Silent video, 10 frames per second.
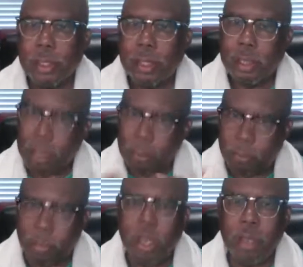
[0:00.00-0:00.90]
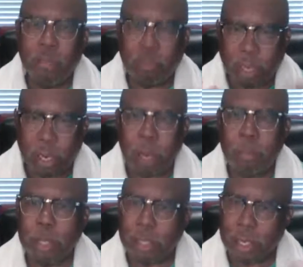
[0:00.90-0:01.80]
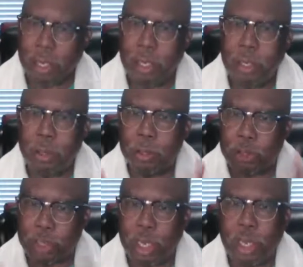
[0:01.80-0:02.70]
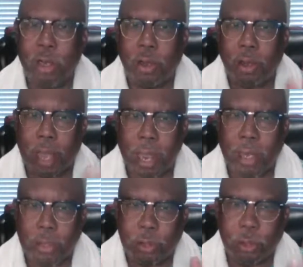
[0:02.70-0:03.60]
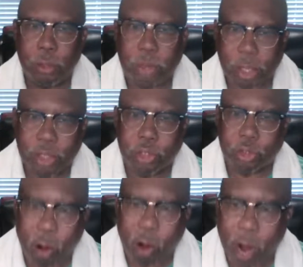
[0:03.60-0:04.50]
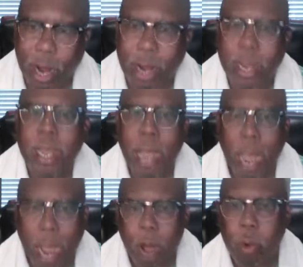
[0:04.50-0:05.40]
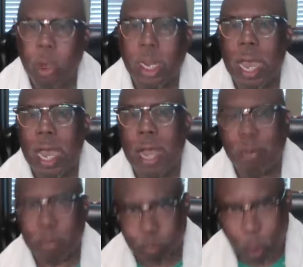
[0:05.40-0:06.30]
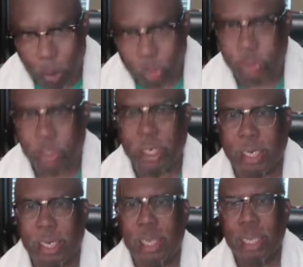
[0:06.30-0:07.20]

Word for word: the thief come to kill, steal, and to destroy our lives personally,